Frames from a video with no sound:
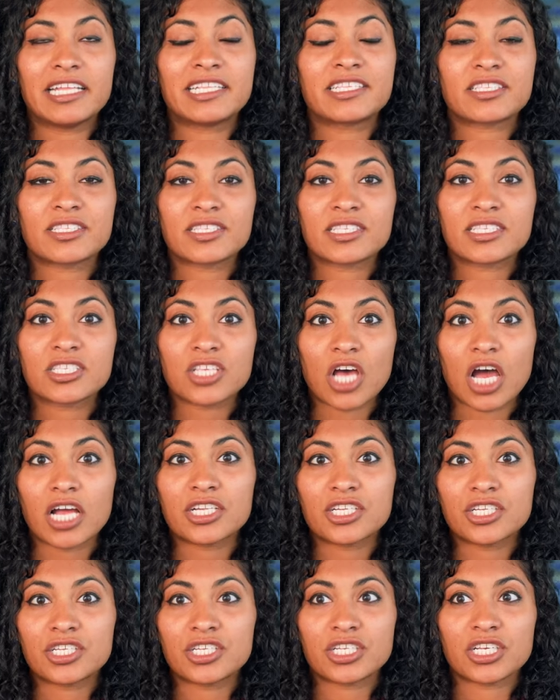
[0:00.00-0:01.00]

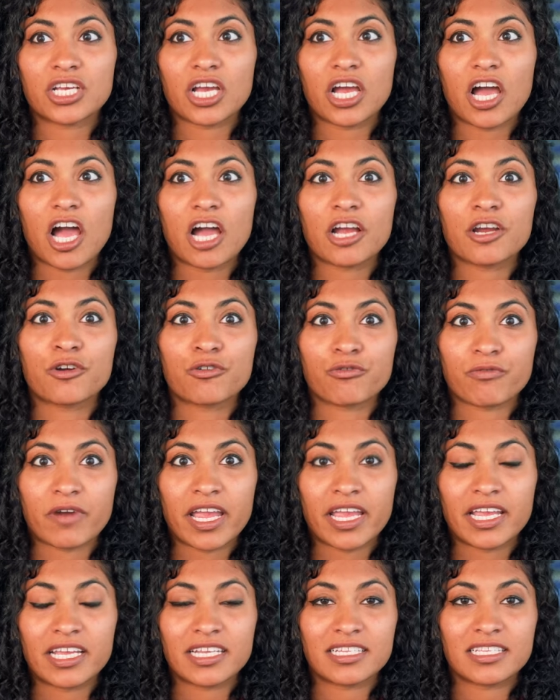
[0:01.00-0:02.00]
such a
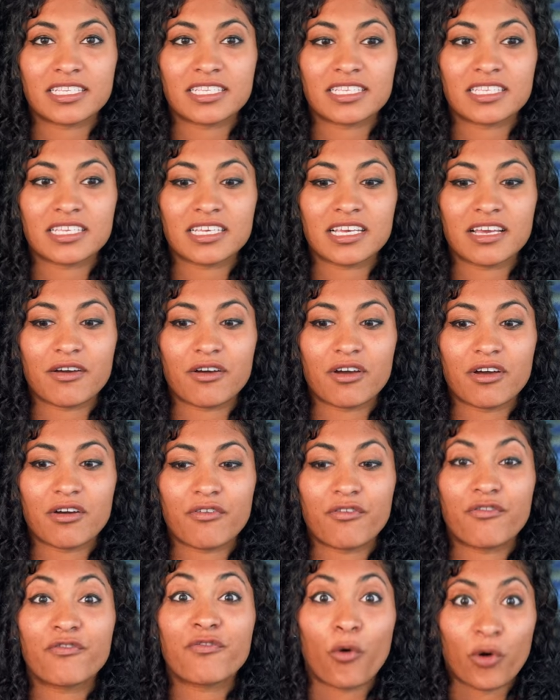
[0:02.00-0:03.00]
great
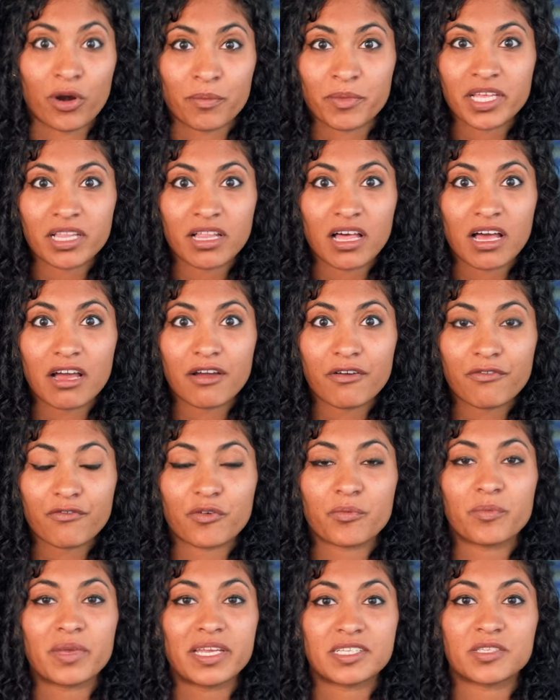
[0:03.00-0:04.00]
formula
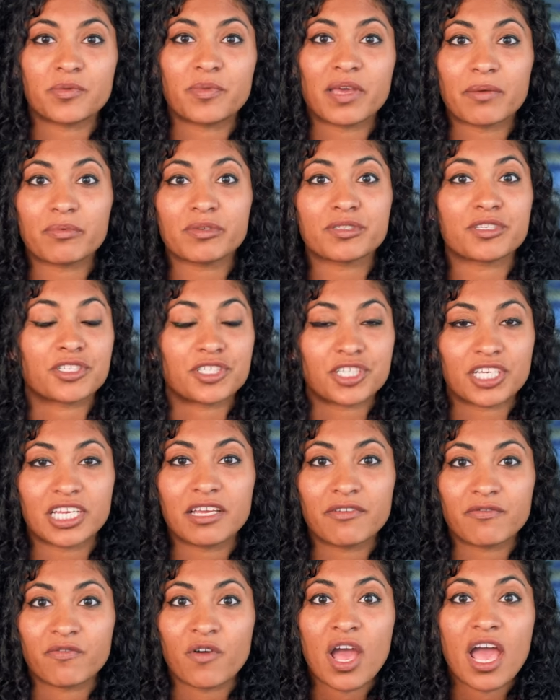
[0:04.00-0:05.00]
for me to be able to
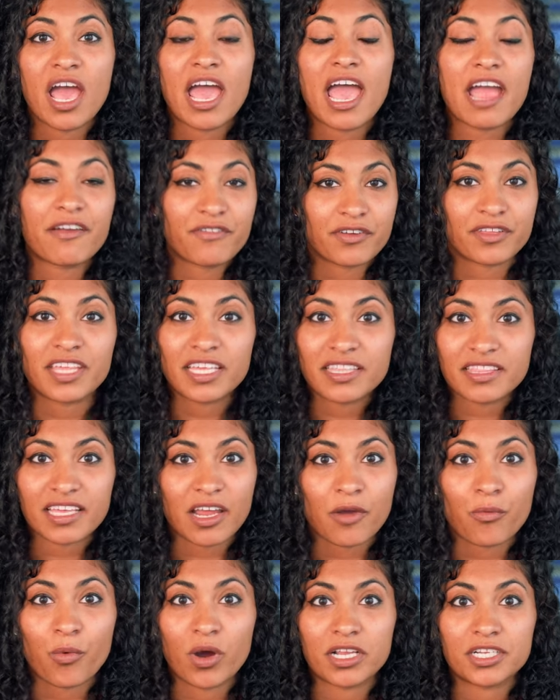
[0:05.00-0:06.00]
achieve everything that
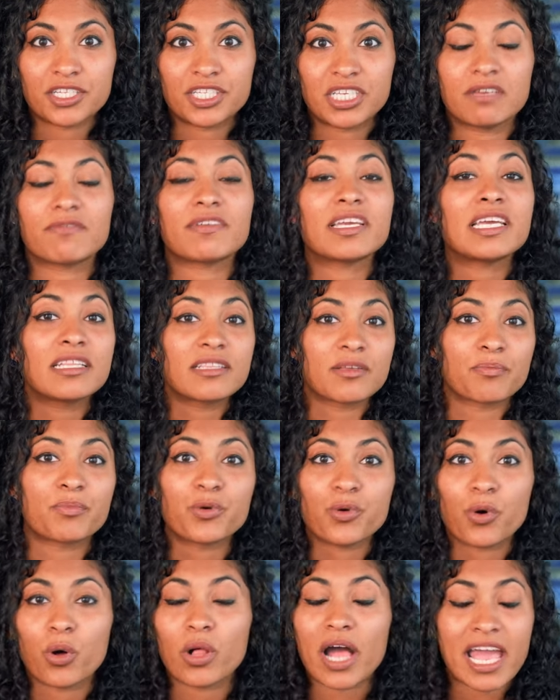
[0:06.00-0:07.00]
I want to achieve in the
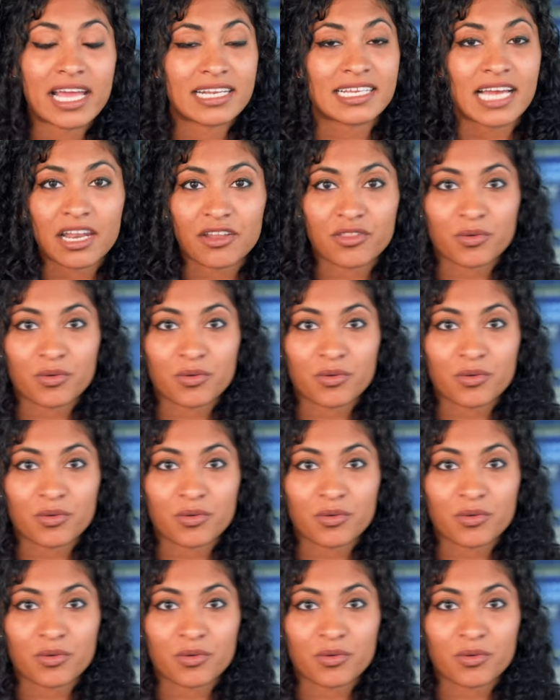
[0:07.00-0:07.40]
pool and out